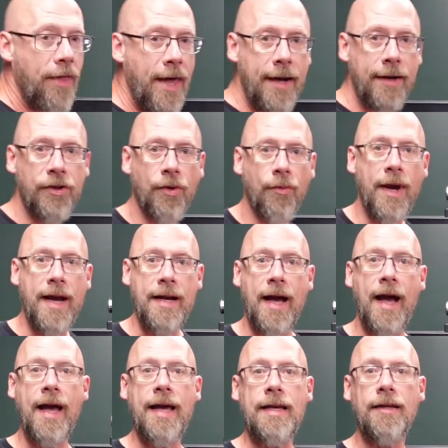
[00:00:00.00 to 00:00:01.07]
that at the right
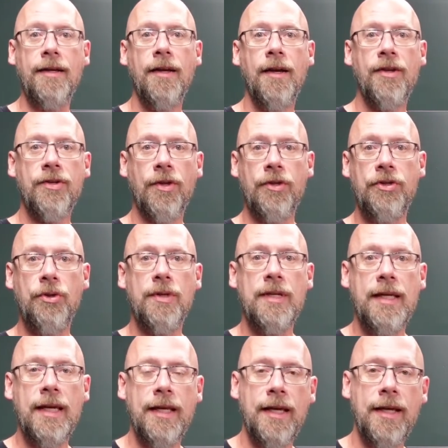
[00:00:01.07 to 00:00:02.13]
height so that you can
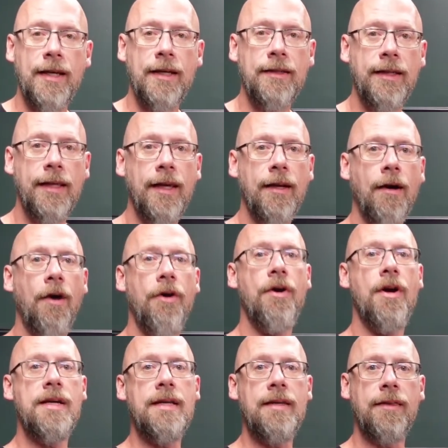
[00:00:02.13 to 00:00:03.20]
get in and get
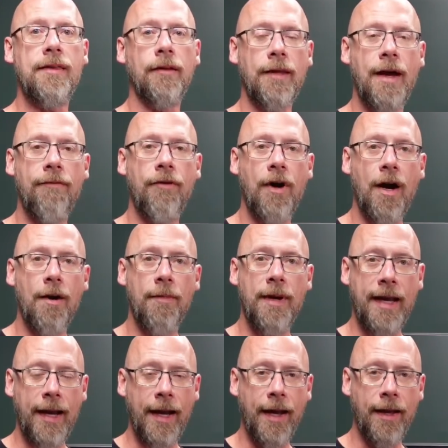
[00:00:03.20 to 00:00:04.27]
underneath the lever arm
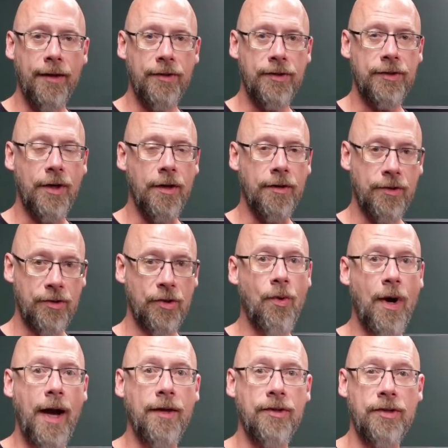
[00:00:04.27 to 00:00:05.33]
and start to
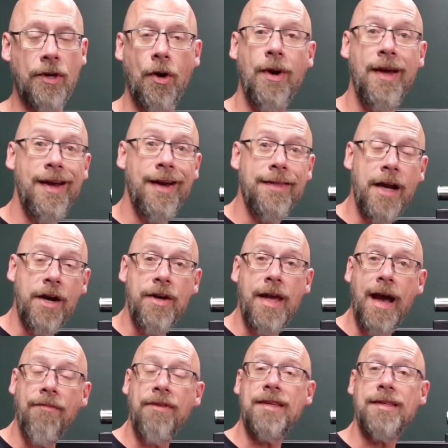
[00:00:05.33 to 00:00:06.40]
squat. So there you
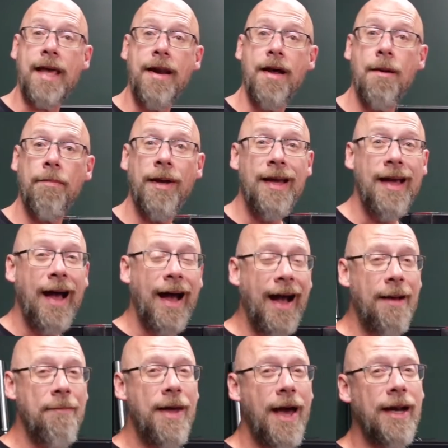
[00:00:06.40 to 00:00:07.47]
have the setup.
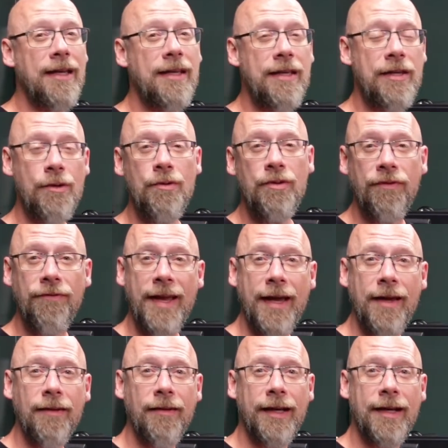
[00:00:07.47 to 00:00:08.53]
I'm not a huge
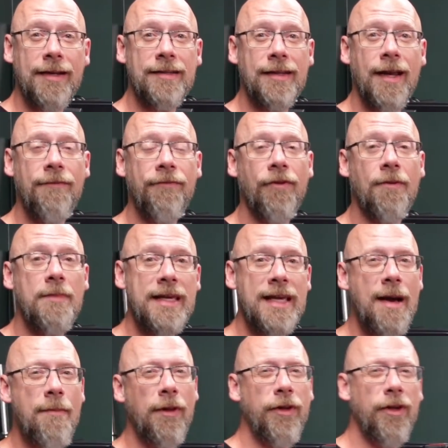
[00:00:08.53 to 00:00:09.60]
fan. Like I said, for me,
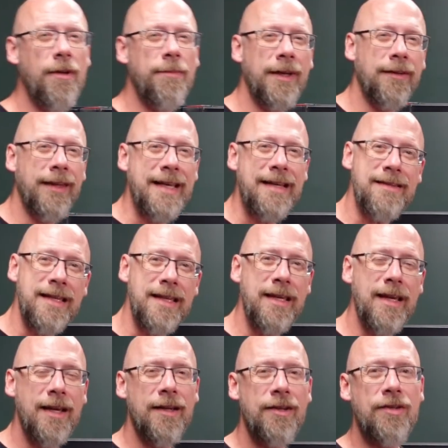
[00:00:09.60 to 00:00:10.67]
I'm a little bit lazy.
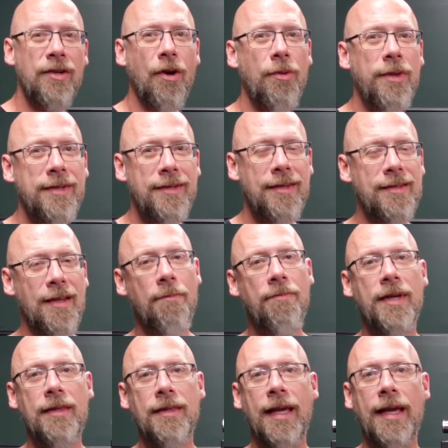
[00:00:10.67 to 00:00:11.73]
So this is
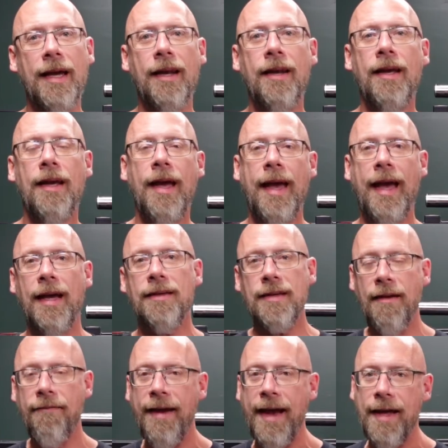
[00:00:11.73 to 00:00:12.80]
something that as
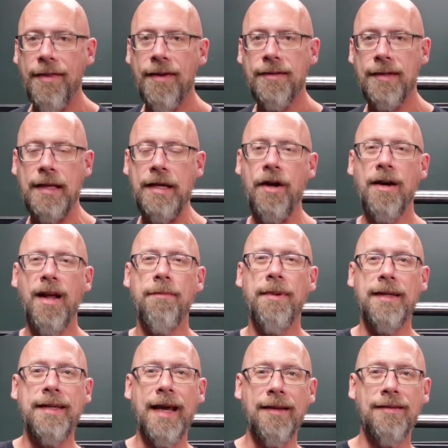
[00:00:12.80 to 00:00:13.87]
I've had this in here and I've
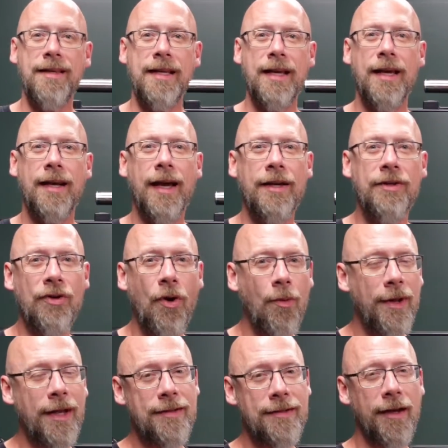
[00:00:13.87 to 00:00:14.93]
been testing it, I don't
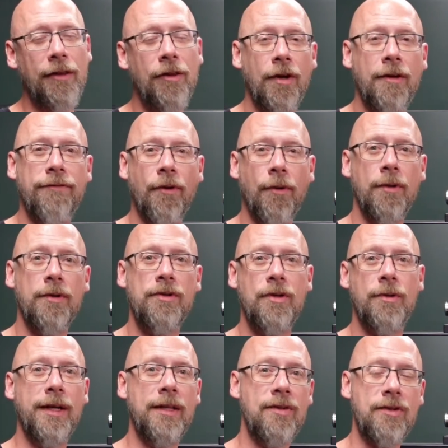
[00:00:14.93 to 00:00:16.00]
necessarily look forward
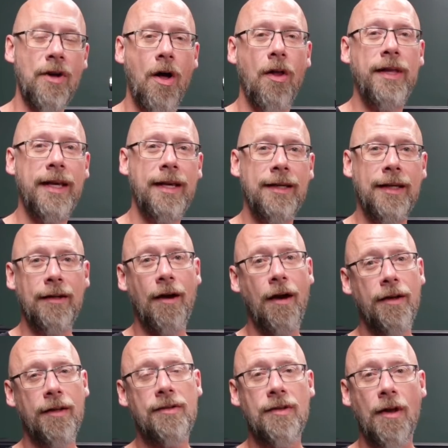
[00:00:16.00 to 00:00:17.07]
to installing it and
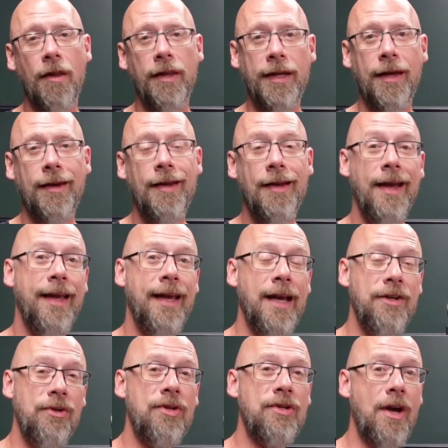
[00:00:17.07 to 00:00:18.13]
uninstalling it.
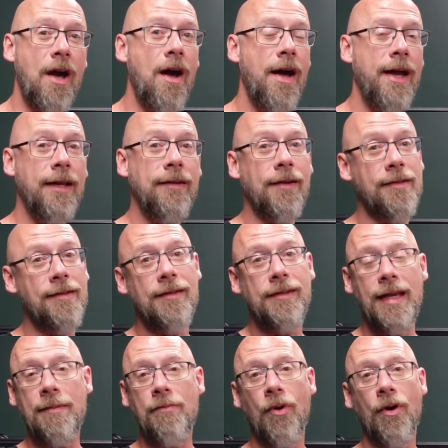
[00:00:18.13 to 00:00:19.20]
As you saw, it doesn't
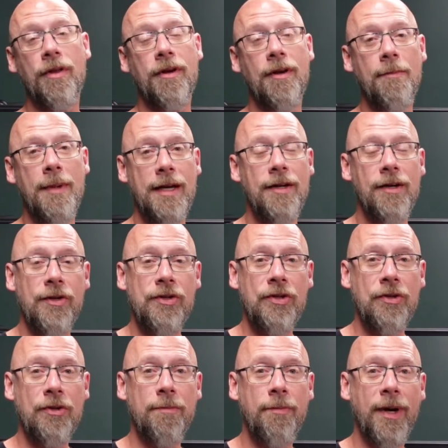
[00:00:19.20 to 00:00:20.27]
take more than a minute or
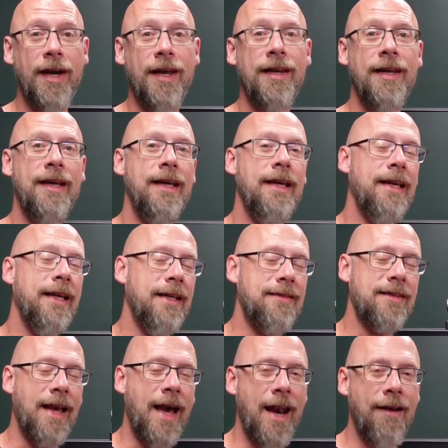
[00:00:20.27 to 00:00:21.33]
two, but it's
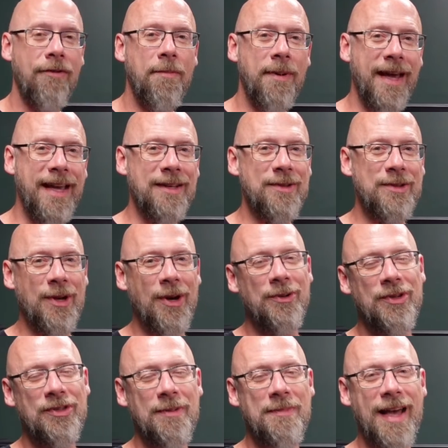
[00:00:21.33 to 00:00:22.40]
kind of a pain. So
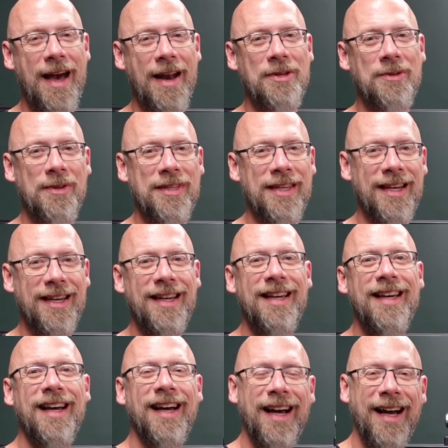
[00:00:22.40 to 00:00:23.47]
just to be honest with you,
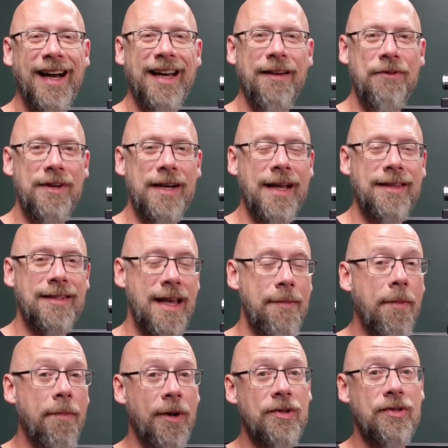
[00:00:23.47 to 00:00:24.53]
if you're not the type
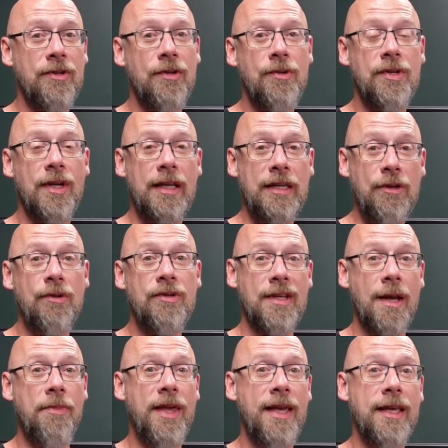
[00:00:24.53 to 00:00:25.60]
of person who's gonna use
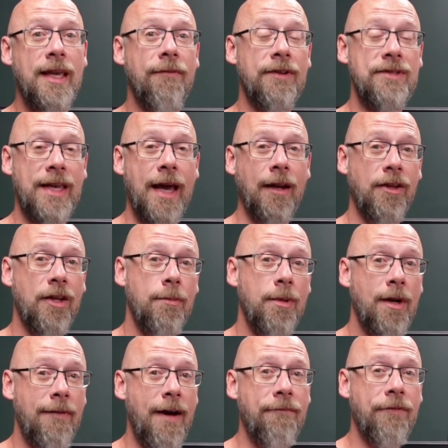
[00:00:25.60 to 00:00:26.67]
something, if it's got a little
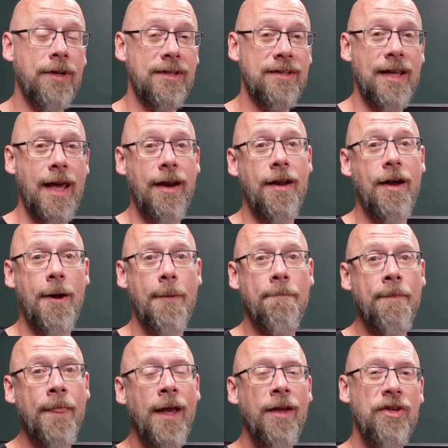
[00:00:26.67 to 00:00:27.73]
bit of effort to set it
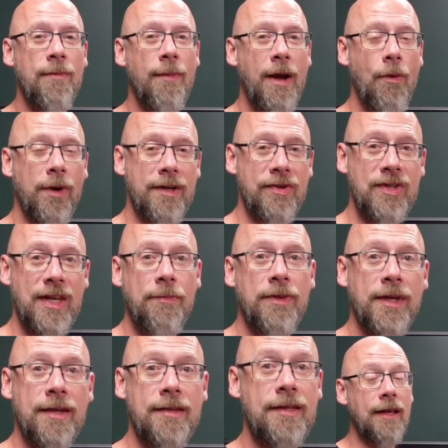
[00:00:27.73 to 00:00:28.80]
up, you might want to skip
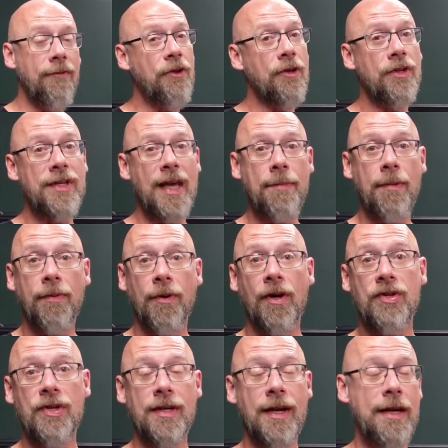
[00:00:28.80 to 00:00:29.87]
this. If you're the type of
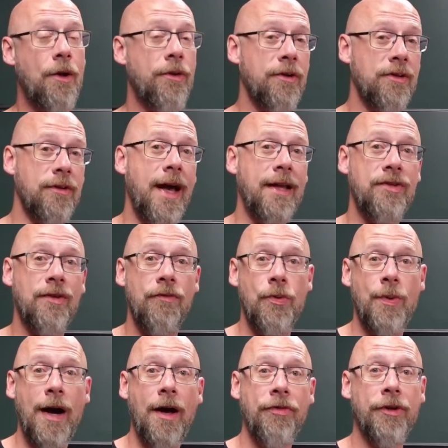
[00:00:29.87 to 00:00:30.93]
person, I know there's lots of
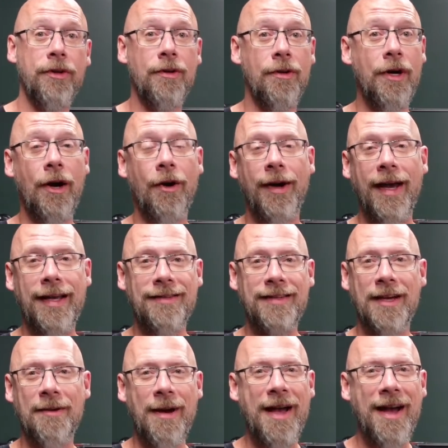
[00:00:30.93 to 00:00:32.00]
you out there who go, hey
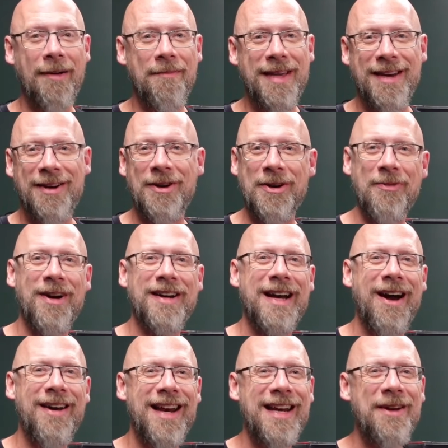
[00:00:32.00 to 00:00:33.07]
Tim, I'm here to work
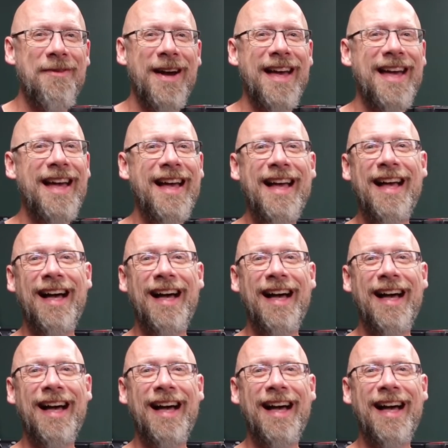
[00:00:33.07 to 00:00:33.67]
out anyway.